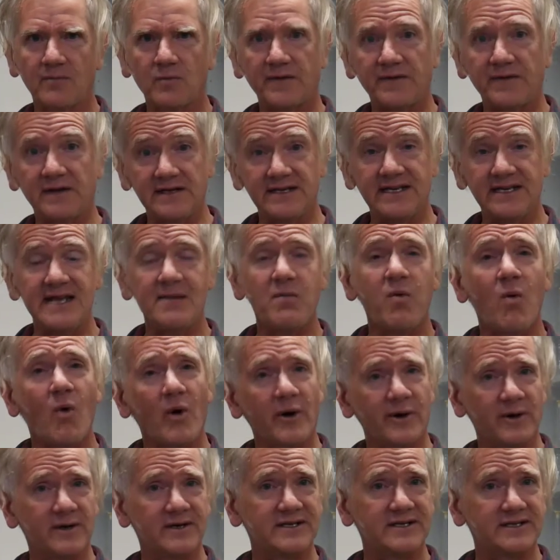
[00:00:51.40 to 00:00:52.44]
what the deep
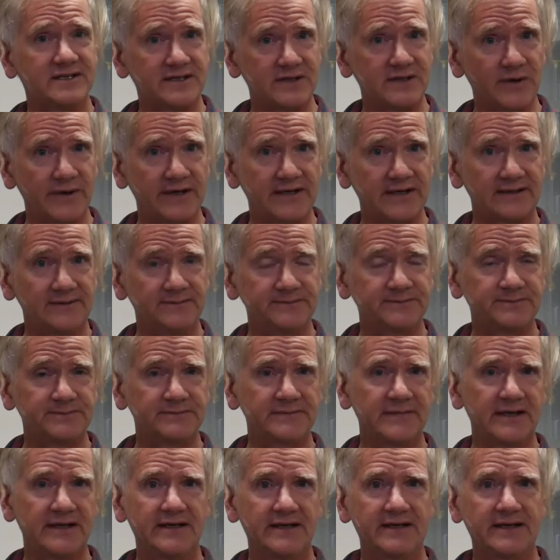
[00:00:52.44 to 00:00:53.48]
water is doing,
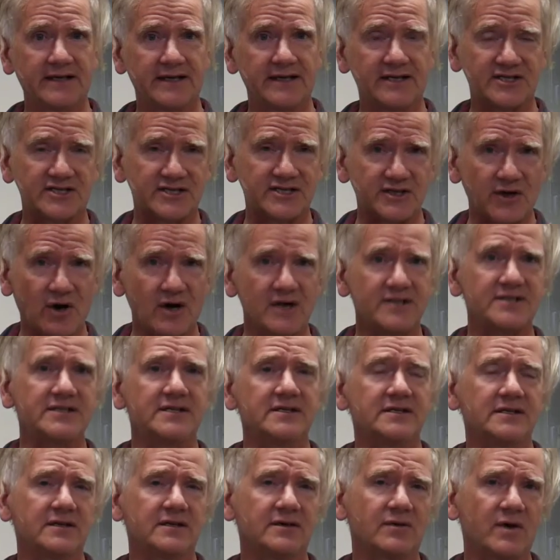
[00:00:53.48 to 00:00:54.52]
it starts
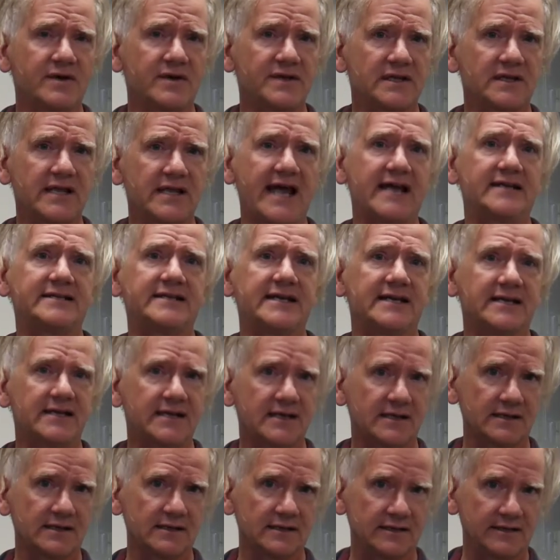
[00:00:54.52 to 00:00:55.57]
in the North Atlantic,
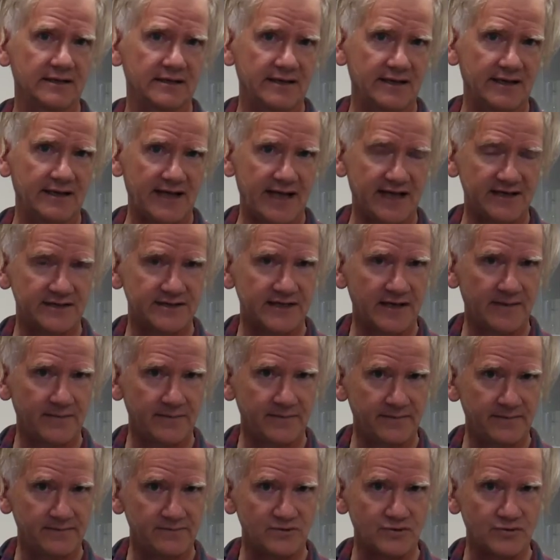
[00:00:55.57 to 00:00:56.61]
ends up
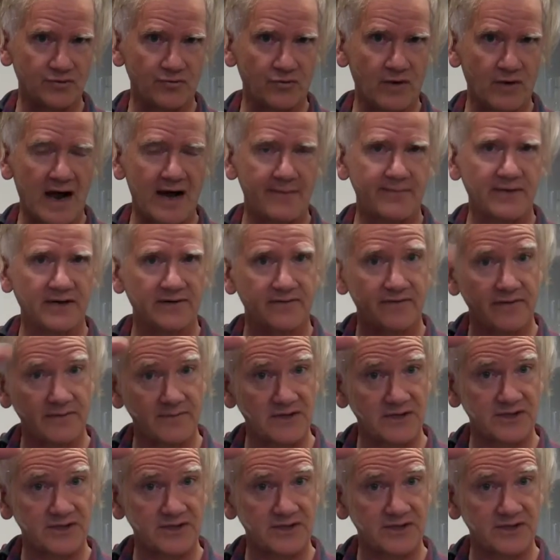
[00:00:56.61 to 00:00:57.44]
dropping from the